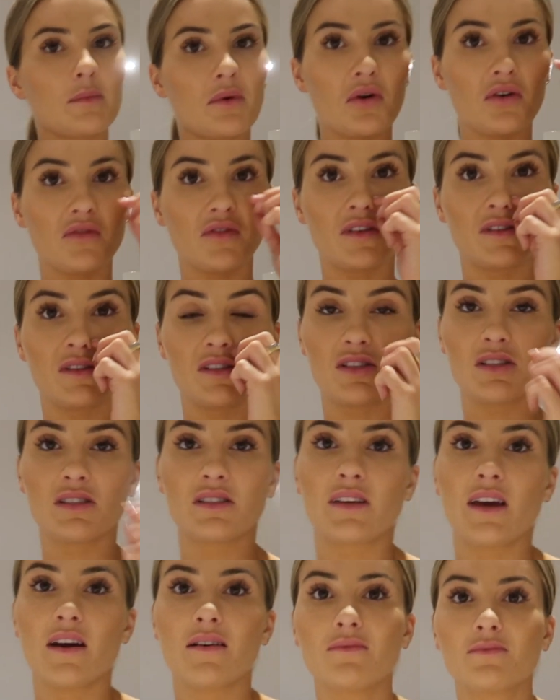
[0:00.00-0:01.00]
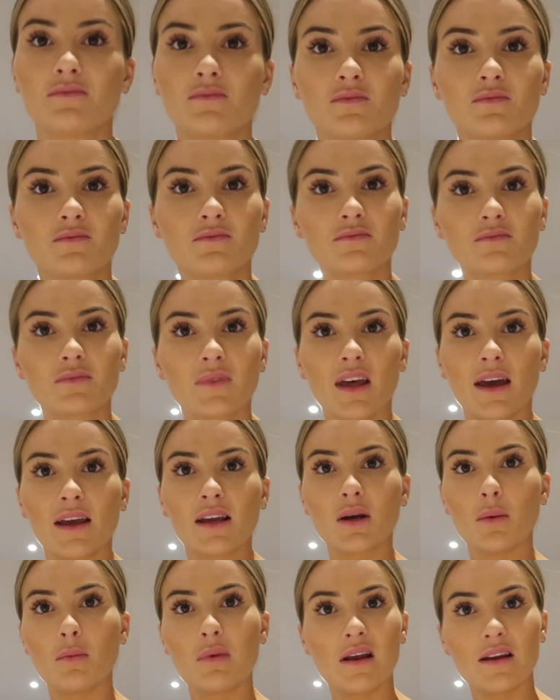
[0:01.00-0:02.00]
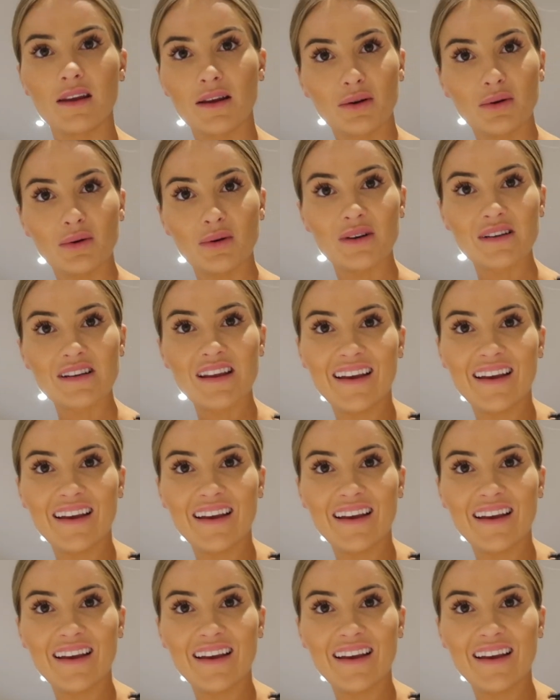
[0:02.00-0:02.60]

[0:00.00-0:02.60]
of my office that just get like completely ignored